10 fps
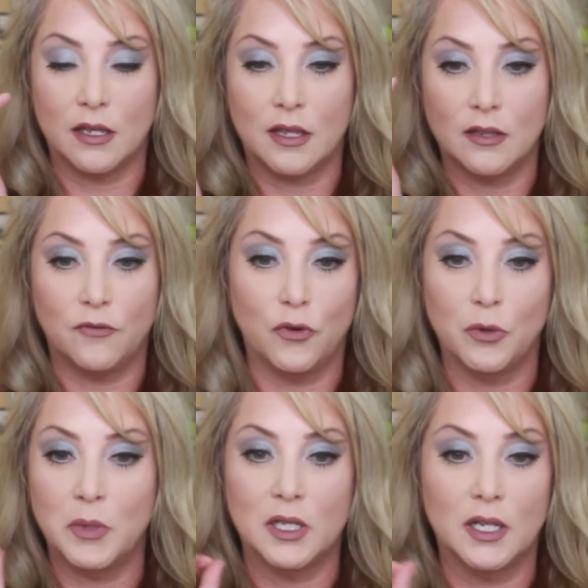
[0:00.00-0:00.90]
I think the
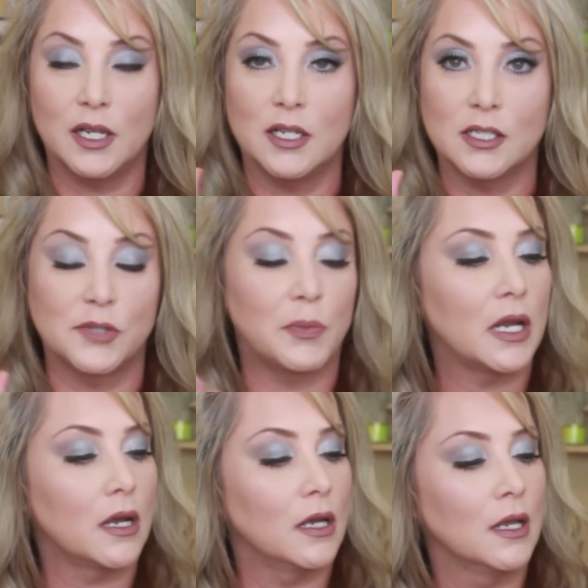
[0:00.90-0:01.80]
formula is
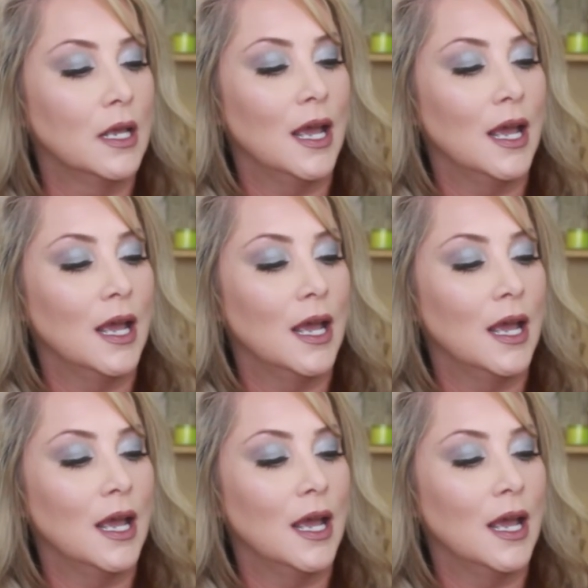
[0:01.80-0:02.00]
spot on.